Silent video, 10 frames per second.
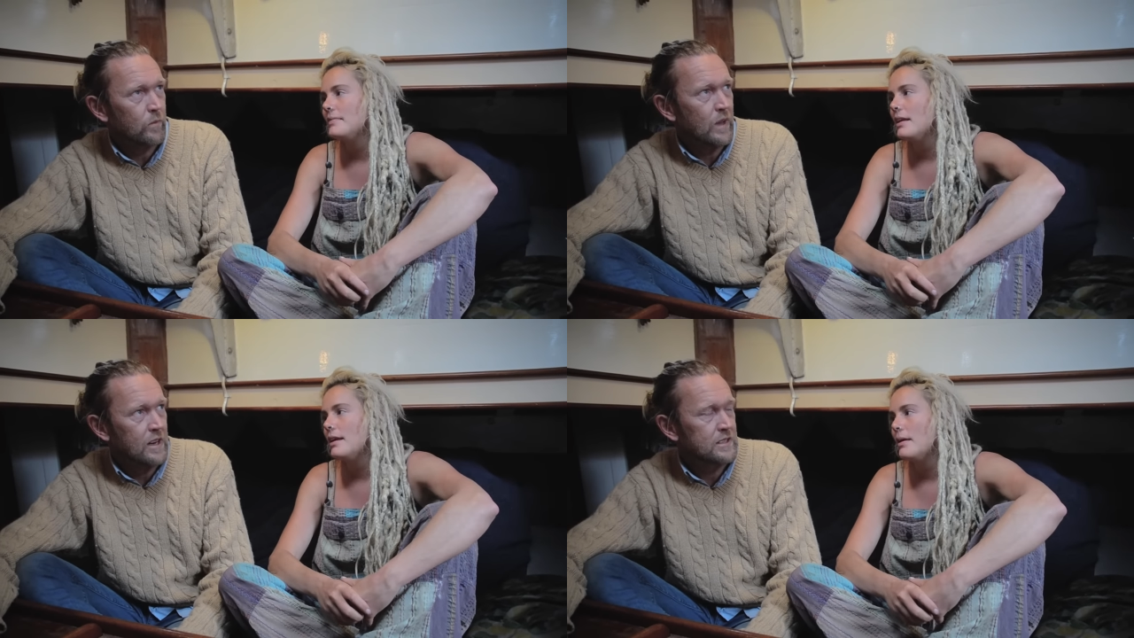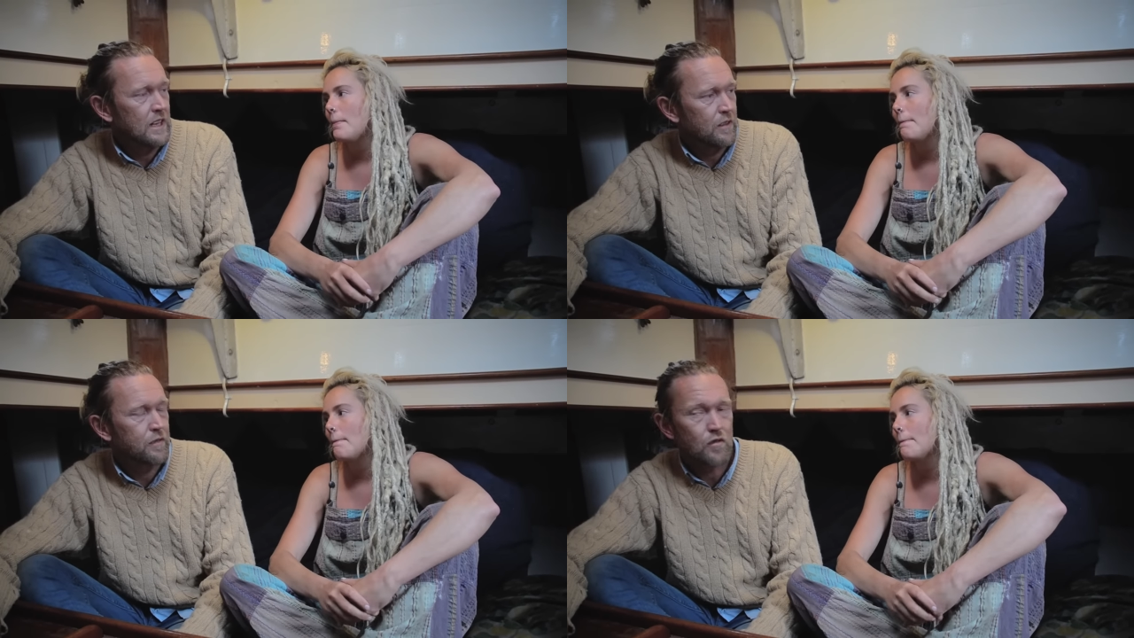Speaker 1: I just
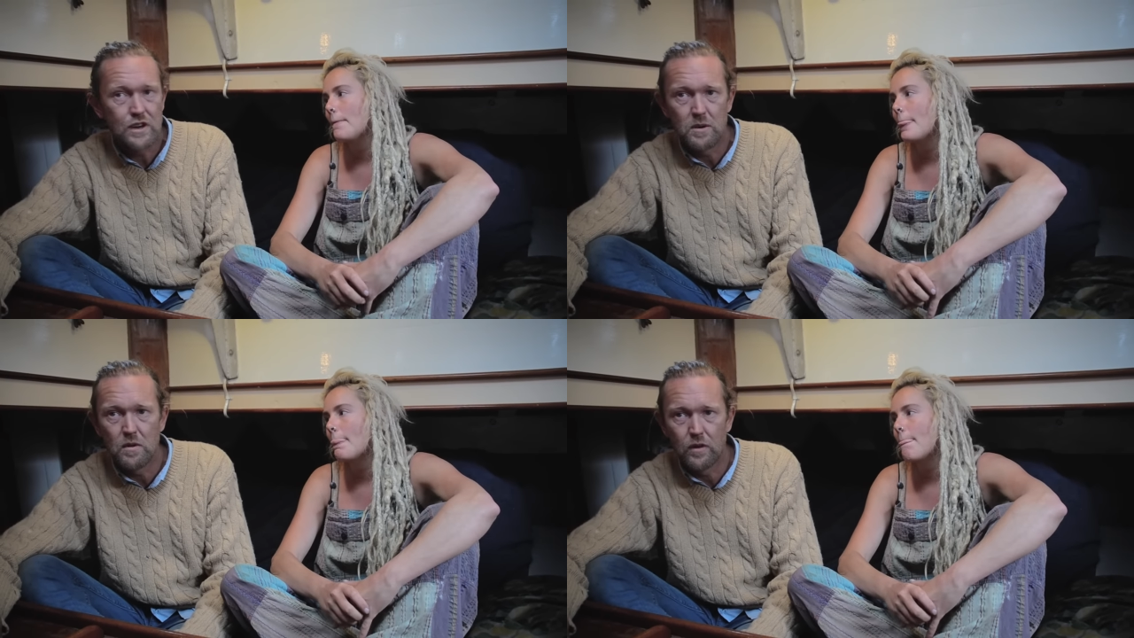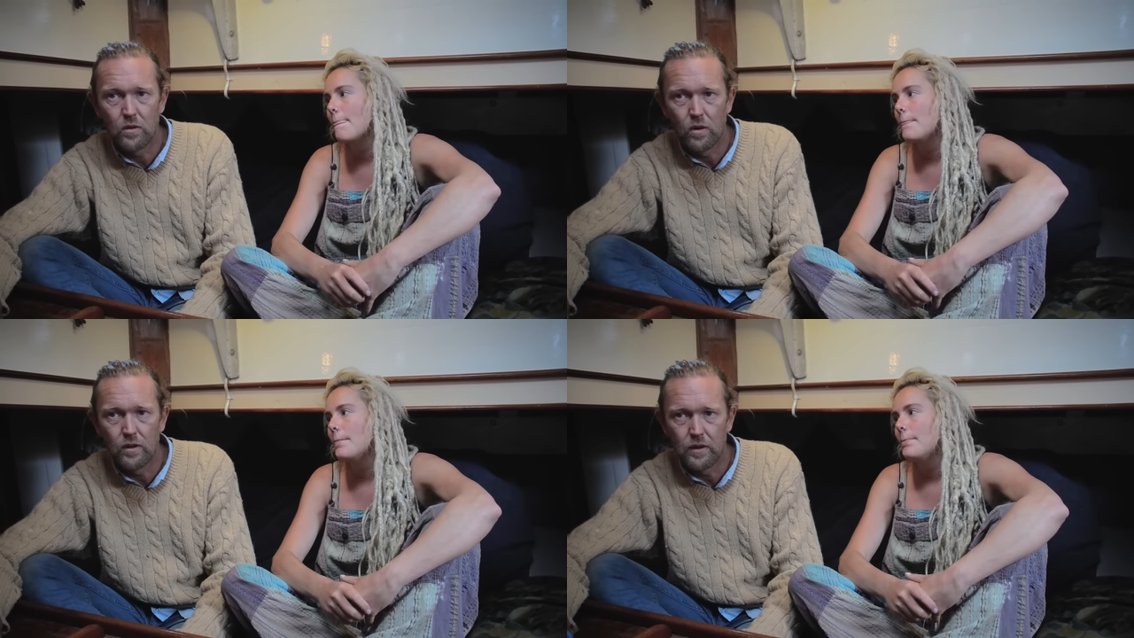like the freedom of it
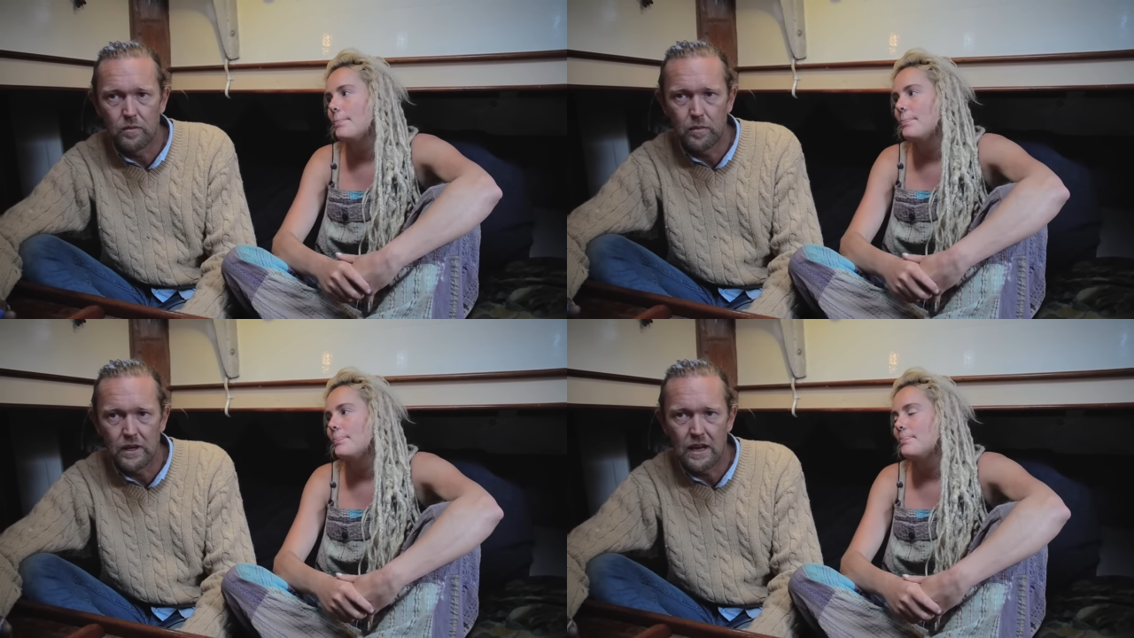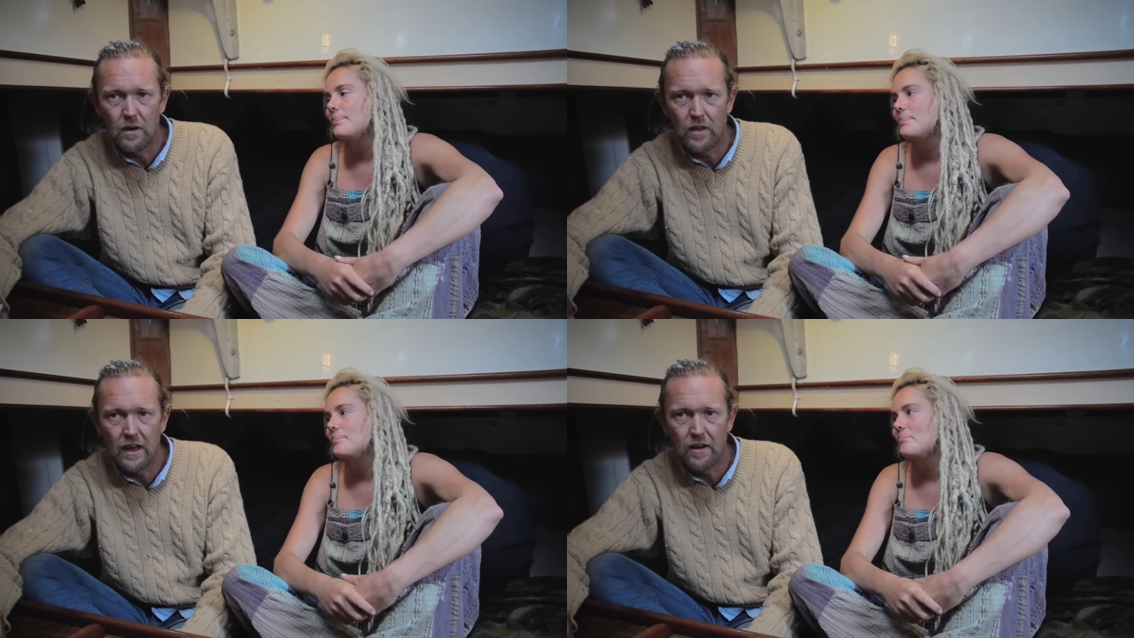all, and being
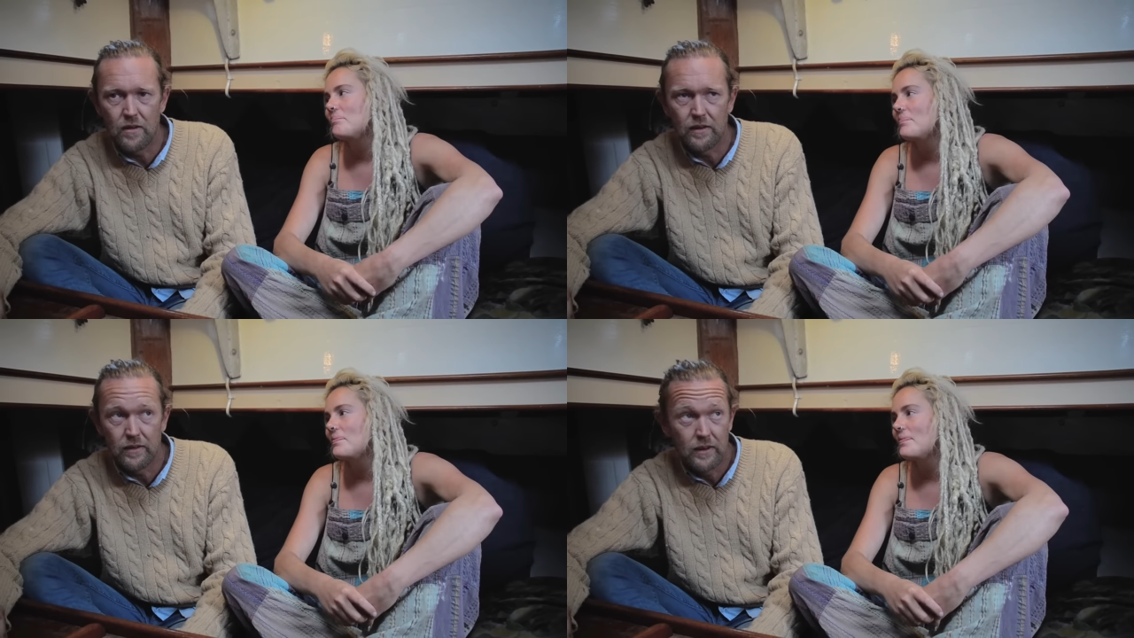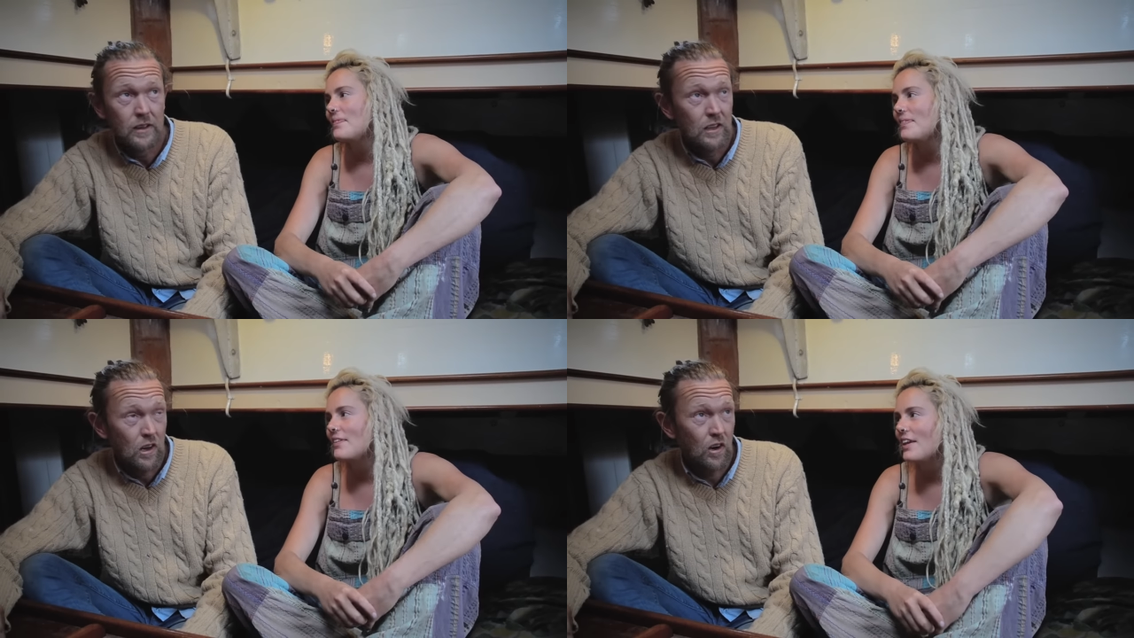out there and
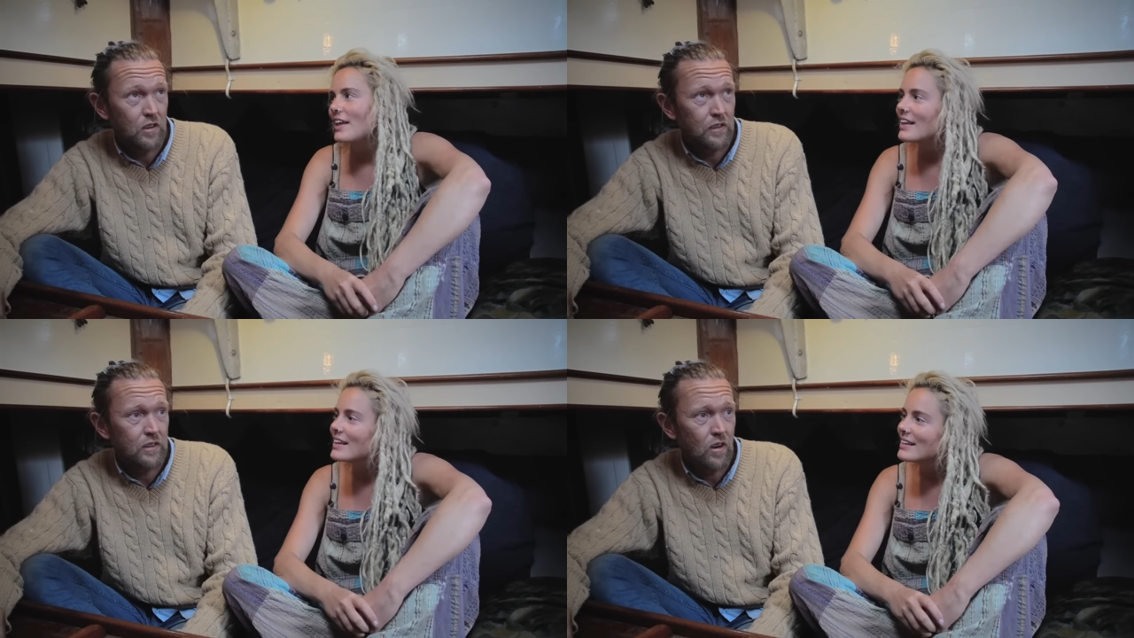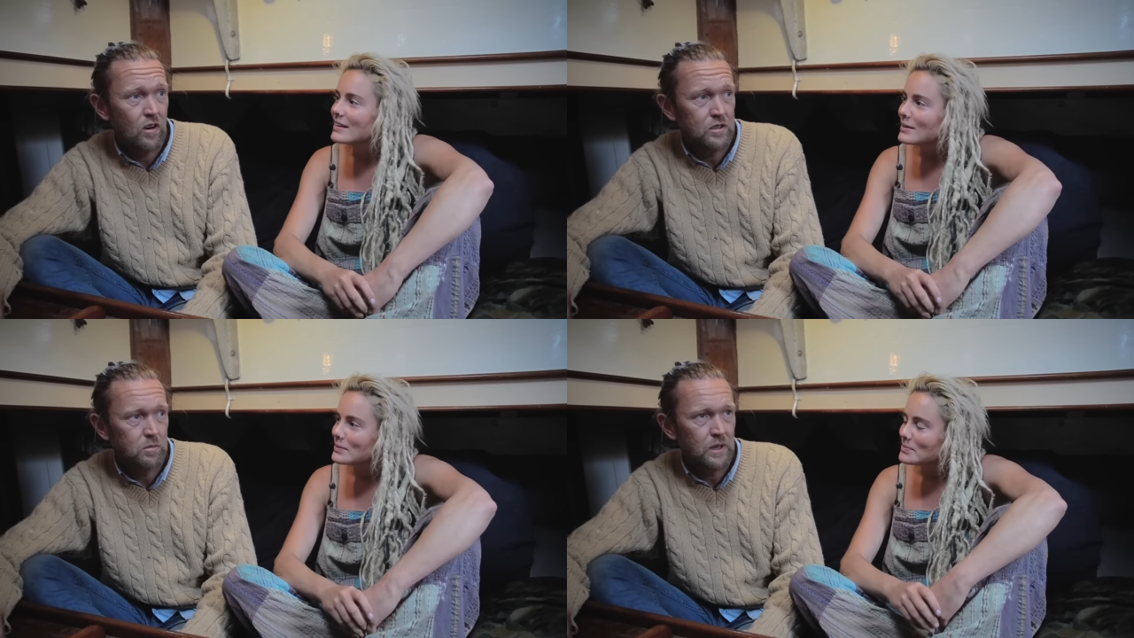under the
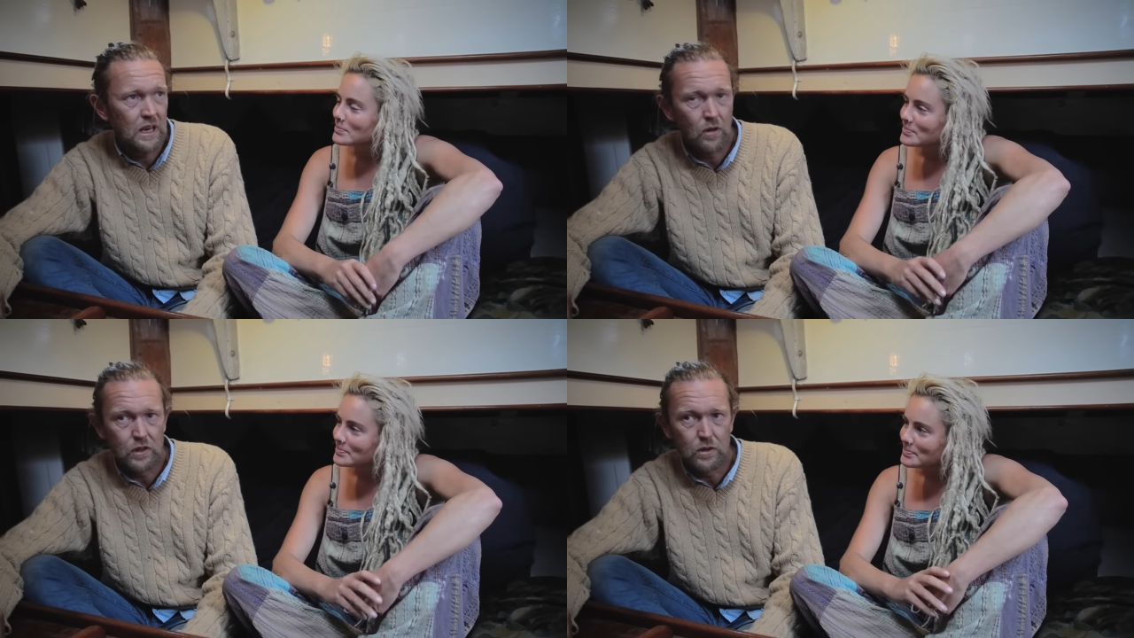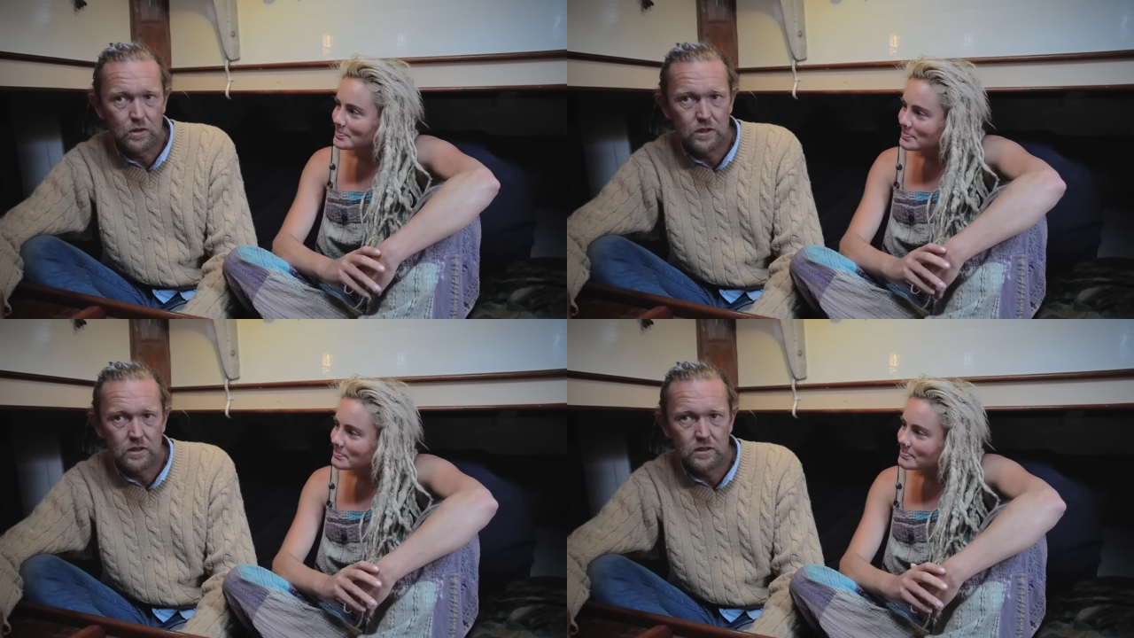stars and being out on the ocean.